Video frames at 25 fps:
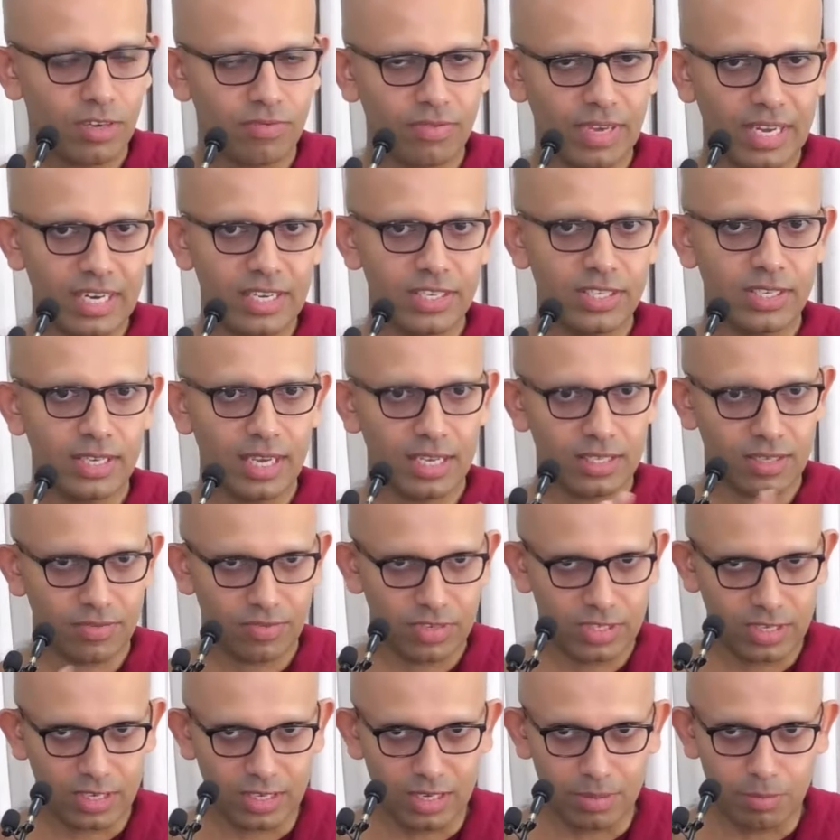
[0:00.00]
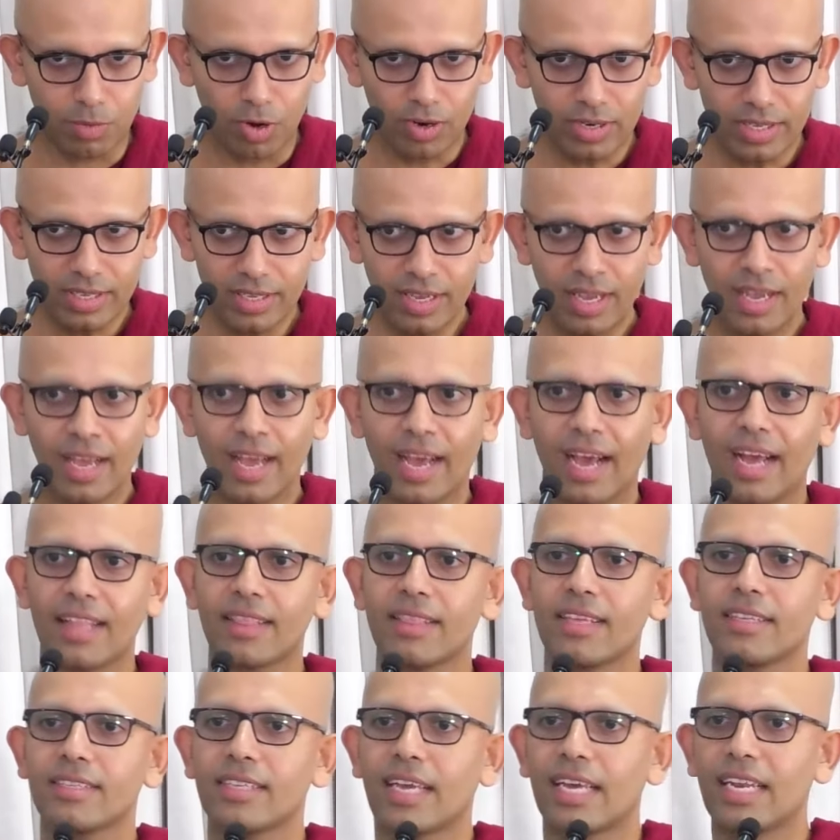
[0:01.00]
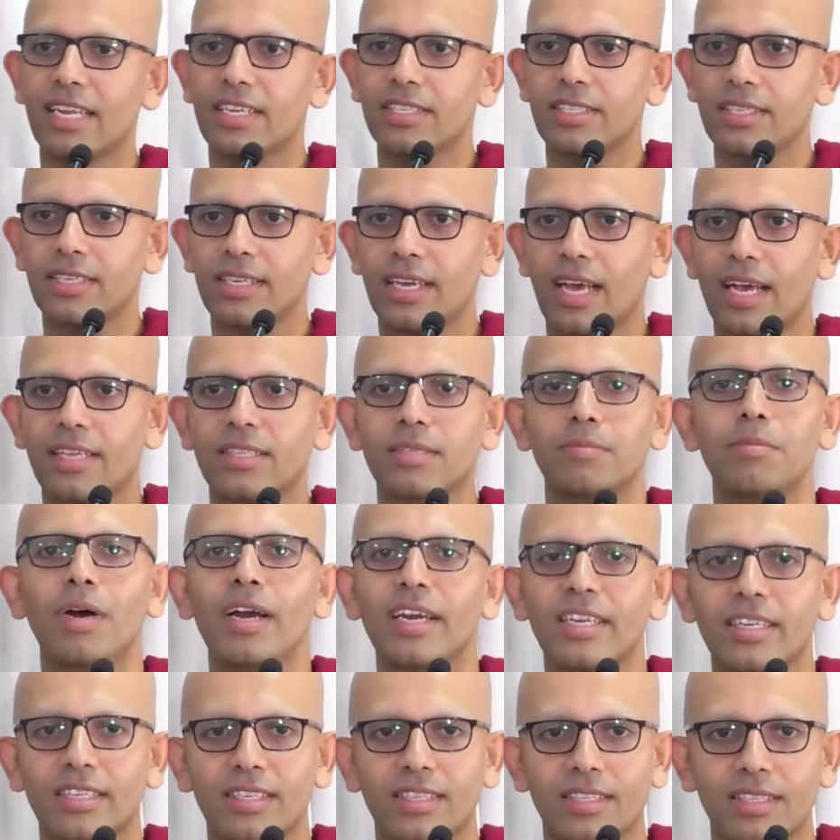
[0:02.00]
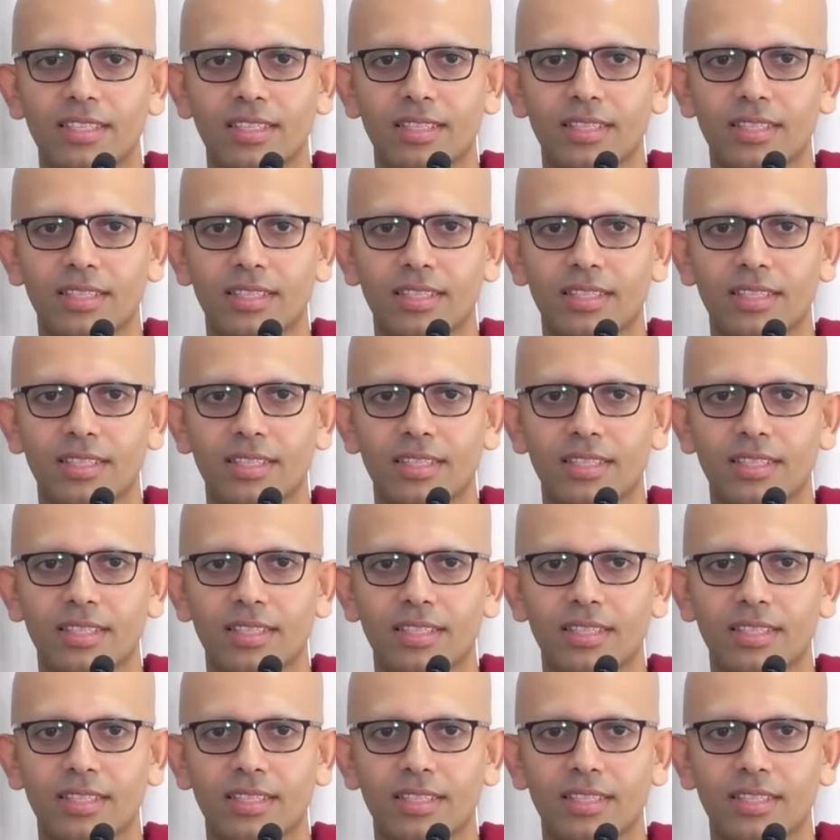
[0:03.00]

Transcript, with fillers: of energy as a physical body, and there's energy as a mind.